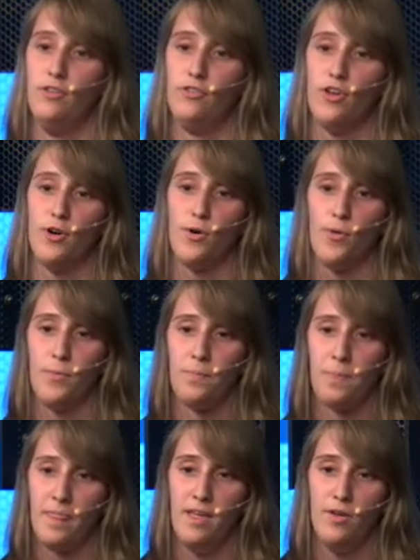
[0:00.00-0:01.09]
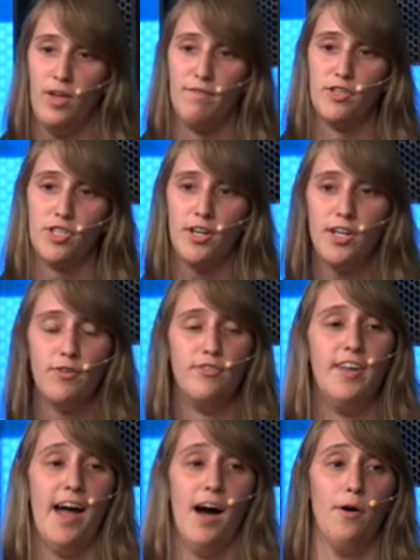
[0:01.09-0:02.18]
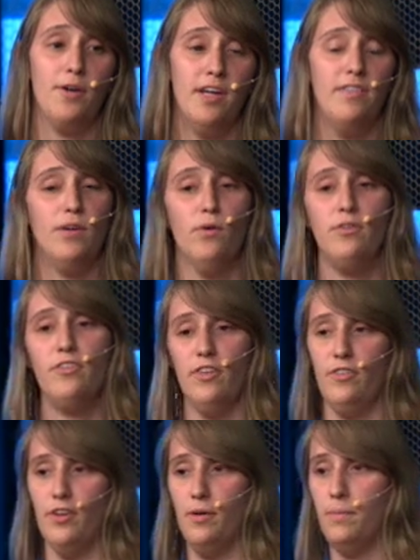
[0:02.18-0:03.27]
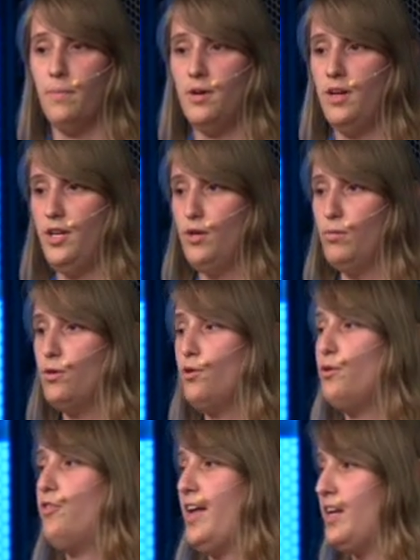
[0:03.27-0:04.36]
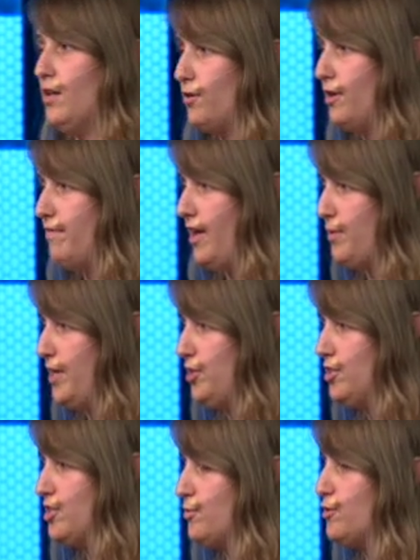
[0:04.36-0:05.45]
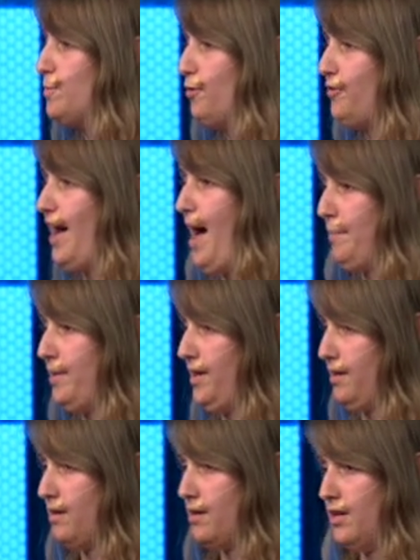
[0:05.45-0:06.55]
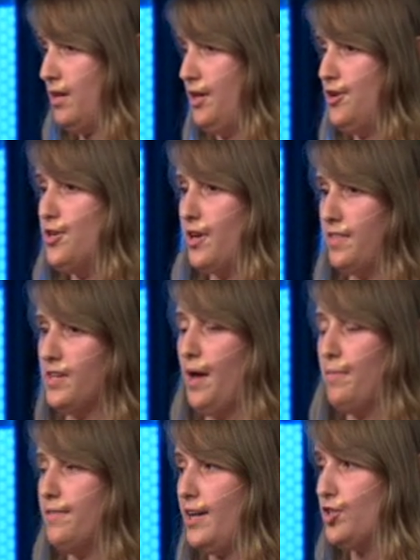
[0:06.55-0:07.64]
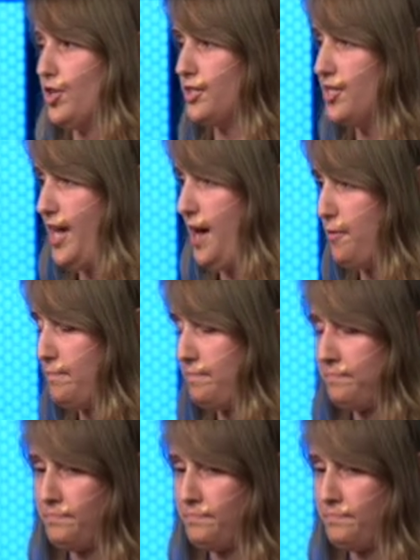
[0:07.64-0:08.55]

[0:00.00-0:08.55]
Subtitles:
So if a shard goes down in the old system, you lose any alert evaluations that were supposed to happen during the time that that shard's down.